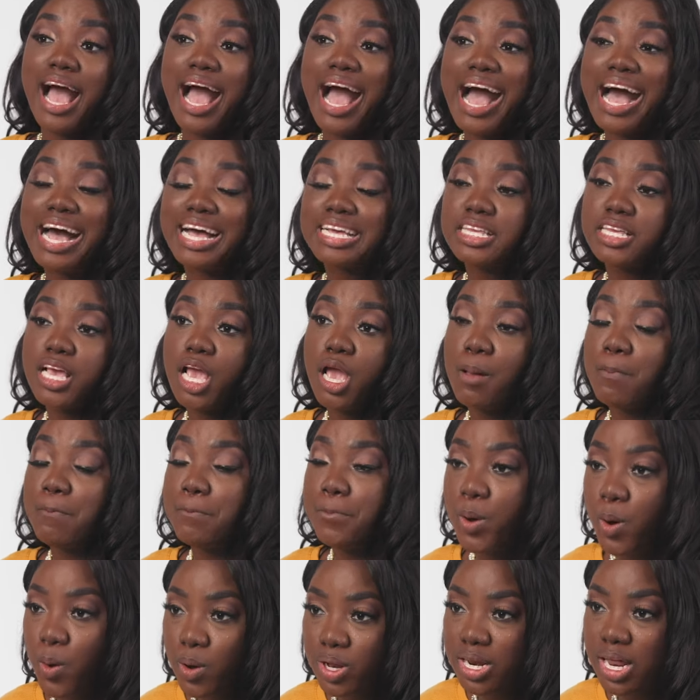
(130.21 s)
As a
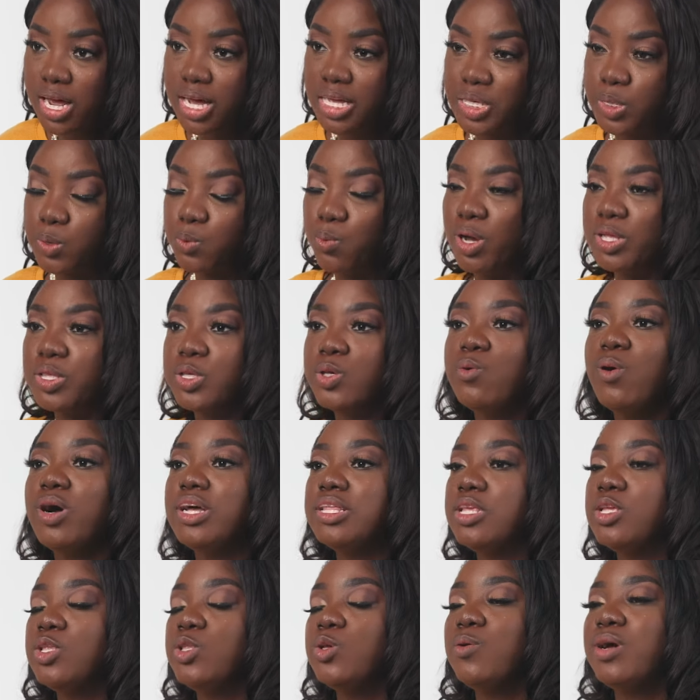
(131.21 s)
bonus, what you
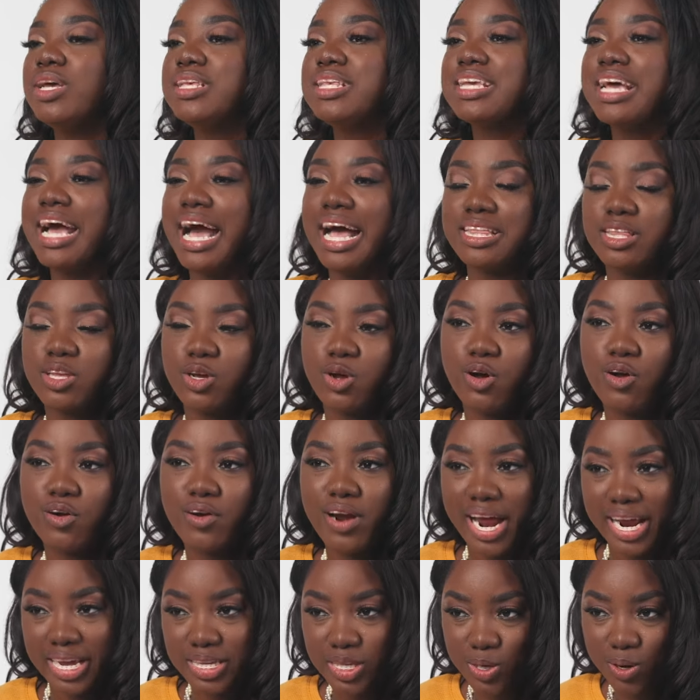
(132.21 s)
want to do is
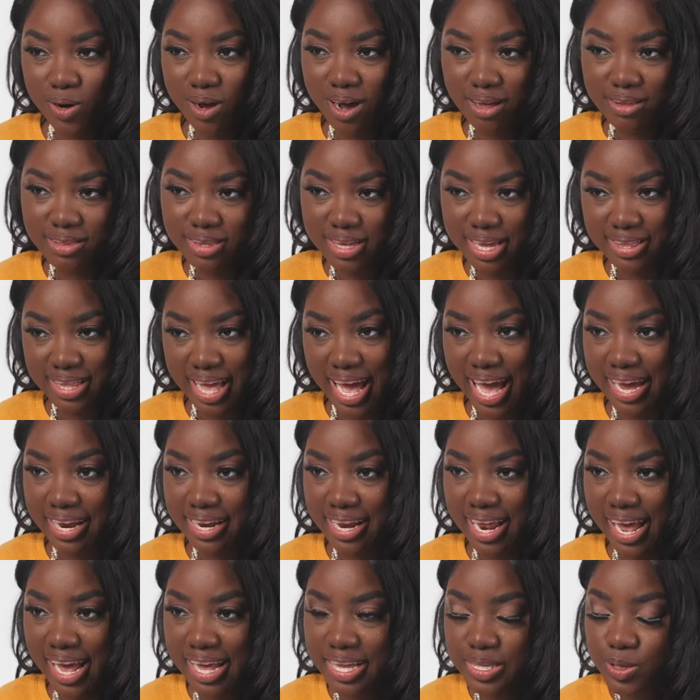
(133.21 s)
categorize your content
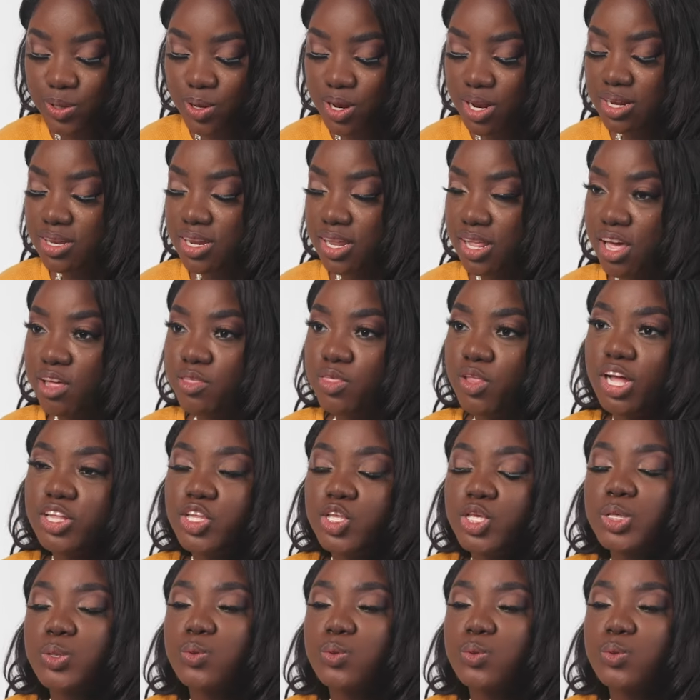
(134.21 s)
ideas so that they're not